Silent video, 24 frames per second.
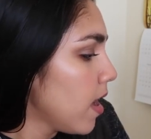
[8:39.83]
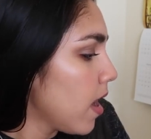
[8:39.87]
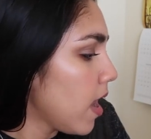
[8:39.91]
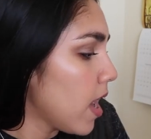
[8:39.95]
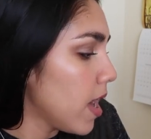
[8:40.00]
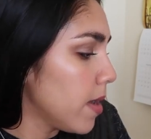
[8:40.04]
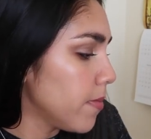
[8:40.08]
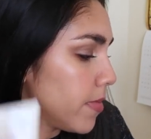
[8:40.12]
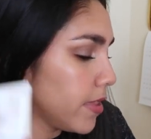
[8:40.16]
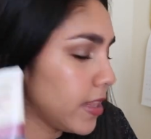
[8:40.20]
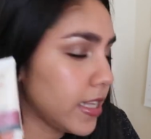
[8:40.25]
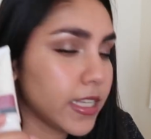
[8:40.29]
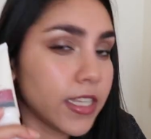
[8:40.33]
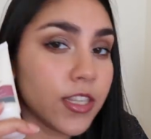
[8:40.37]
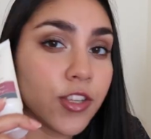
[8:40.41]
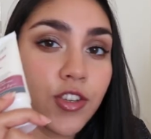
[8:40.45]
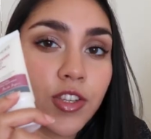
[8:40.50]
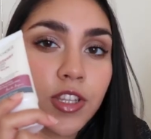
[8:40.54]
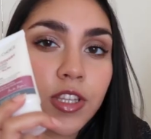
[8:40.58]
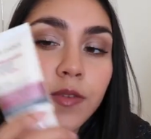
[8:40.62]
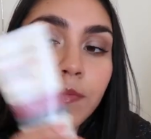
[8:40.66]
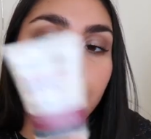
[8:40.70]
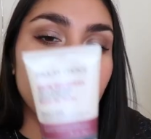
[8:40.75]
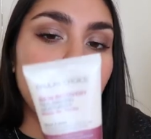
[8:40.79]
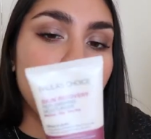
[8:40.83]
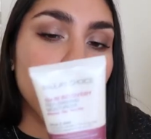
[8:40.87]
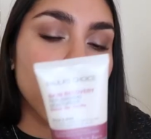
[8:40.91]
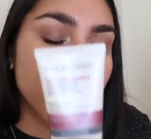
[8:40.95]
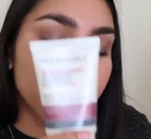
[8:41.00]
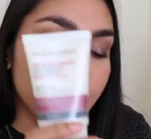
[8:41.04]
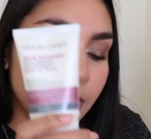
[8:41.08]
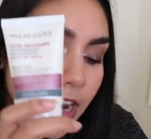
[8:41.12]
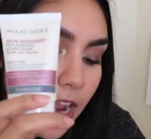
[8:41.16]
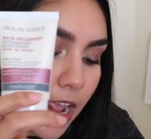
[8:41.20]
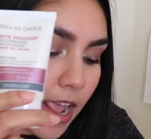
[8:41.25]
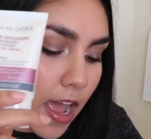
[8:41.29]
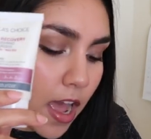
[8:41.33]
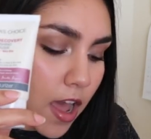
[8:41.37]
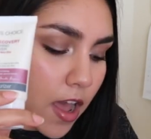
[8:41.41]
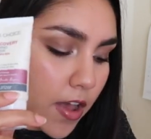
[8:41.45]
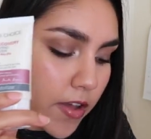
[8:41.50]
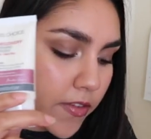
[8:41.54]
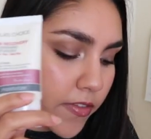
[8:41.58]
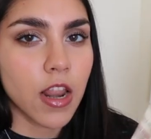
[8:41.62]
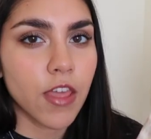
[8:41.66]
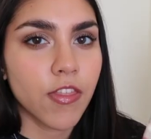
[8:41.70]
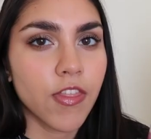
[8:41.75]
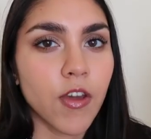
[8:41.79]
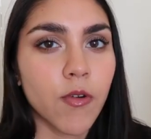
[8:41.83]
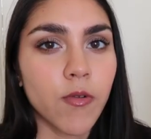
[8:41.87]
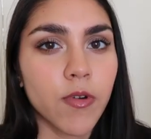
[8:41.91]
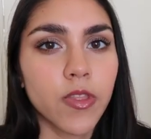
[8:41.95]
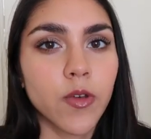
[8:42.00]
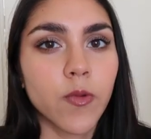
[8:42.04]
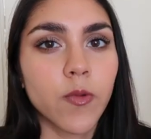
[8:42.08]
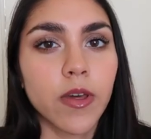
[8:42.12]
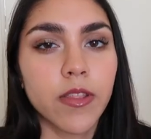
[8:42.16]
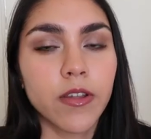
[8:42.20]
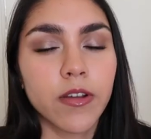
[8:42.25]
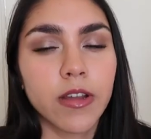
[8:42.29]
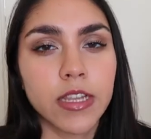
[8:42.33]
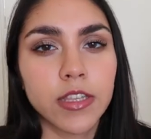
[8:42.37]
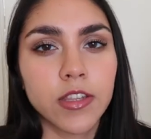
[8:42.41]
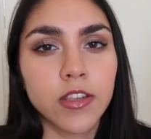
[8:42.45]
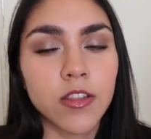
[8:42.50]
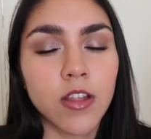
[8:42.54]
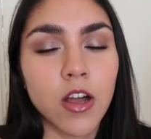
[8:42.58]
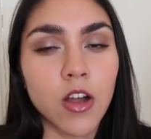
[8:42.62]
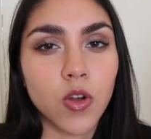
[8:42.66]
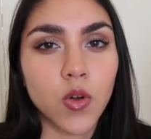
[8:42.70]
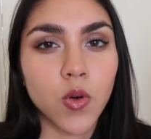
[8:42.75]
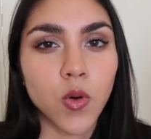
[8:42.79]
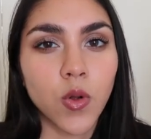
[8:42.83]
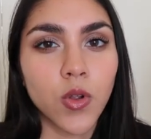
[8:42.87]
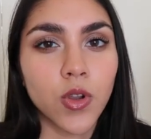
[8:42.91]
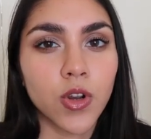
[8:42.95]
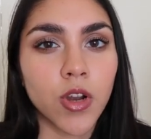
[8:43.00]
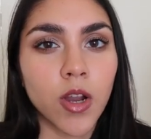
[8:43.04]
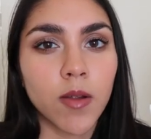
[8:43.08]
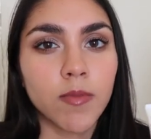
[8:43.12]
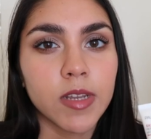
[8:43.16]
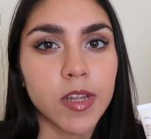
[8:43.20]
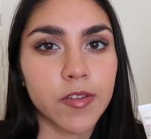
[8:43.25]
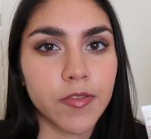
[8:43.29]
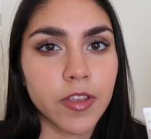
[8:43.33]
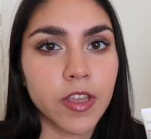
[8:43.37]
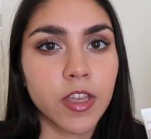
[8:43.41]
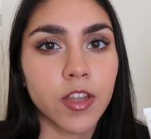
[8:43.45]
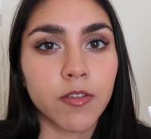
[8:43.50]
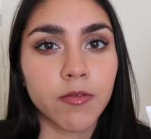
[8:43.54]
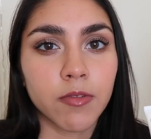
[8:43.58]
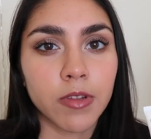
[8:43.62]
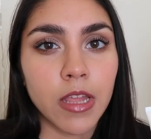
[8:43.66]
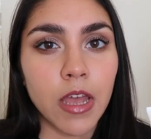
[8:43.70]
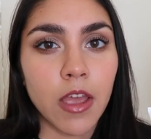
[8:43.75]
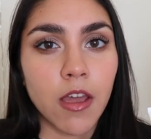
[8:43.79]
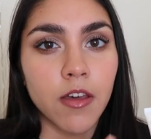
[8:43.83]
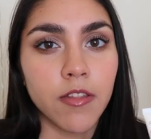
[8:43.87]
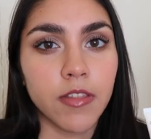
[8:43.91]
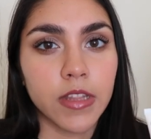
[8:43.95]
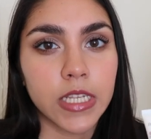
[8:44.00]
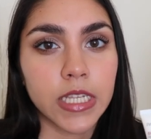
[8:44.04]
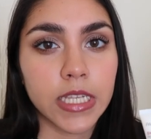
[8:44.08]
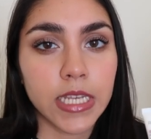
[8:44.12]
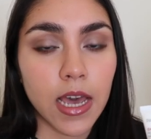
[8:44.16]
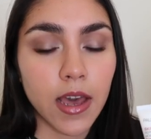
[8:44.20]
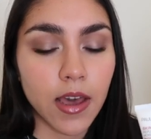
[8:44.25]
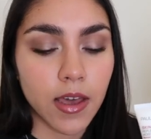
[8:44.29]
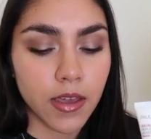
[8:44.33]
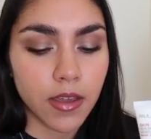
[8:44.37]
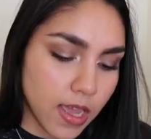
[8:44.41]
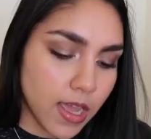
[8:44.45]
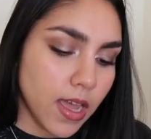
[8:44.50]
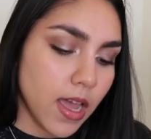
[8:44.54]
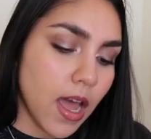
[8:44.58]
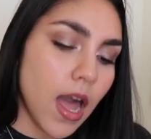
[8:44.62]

But this is just the backup that I have, and I think when the weather gets a lot colder, I'm definitely gonna rely on this guy.